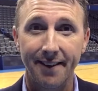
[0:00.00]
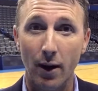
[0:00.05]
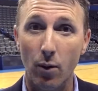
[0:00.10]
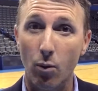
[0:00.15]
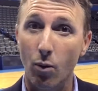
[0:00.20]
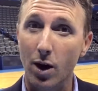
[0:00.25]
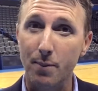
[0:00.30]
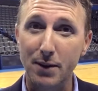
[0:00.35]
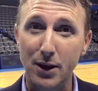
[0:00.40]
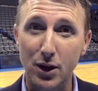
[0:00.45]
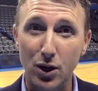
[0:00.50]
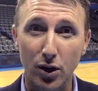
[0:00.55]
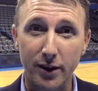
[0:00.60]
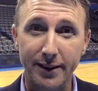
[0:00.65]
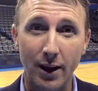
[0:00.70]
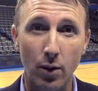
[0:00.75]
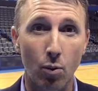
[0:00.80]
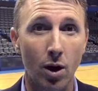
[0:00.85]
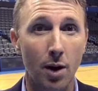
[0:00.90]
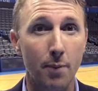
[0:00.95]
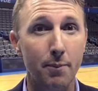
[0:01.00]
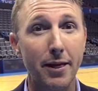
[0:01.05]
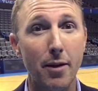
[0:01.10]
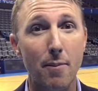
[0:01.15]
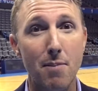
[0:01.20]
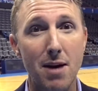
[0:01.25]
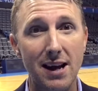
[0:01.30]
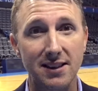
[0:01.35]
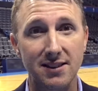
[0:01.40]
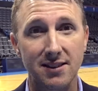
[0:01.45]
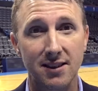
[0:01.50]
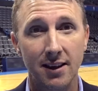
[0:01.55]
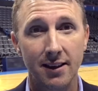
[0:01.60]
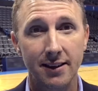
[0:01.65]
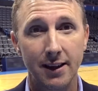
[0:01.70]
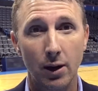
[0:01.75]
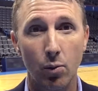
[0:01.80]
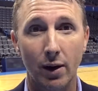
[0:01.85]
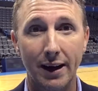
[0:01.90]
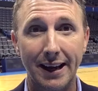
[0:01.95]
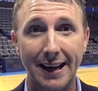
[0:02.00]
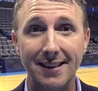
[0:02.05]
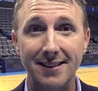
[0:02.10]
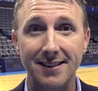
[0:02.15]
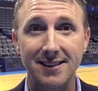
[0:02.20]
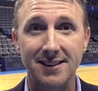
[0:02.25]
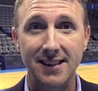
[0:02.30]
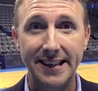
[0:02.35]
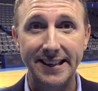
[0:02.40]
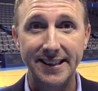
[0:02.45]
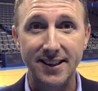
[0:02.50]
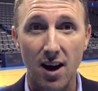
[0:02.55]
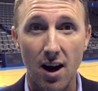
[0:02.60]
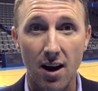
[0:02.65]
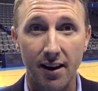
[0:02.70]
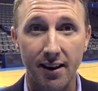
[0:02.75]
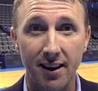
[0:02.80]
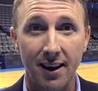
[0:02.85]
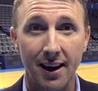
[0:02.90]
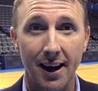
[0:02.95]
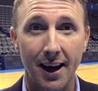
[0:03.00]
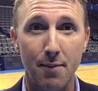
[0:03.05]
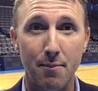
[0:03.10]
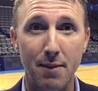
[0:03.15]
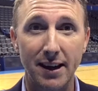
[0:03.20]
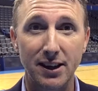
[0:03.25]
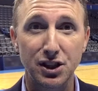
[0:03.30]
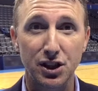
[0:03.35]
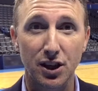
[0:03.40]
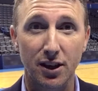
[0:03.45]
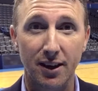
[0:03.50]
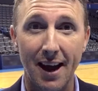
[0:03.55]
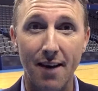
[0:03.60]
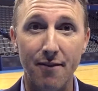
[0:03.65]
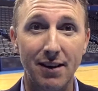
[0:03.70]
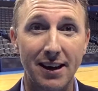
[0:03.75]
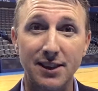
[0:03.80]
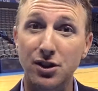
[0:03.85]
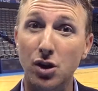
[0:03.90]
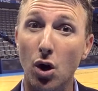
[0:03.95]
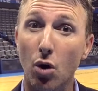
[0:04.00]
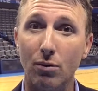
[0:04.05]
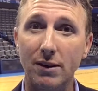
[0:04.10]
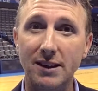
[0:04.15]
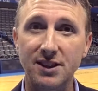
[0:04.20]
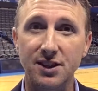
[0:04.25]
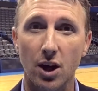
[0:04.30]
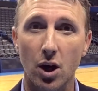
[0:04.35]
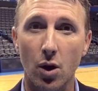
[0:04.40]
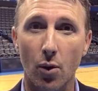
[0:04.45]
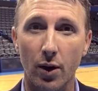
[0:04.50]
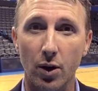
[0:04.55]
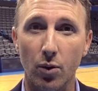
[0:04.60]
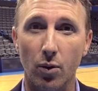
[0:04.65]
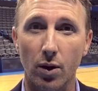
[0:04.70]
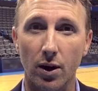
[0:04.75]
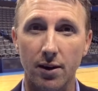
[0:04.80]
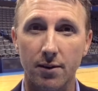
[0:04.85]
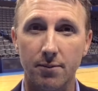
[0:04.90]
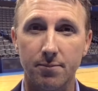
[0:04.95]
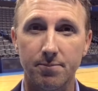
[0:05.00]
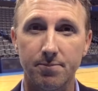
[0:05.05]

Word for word: they want want to be good. They want to be the best. They want to get this thing done and make sure Kevin has no reason to go anywhere.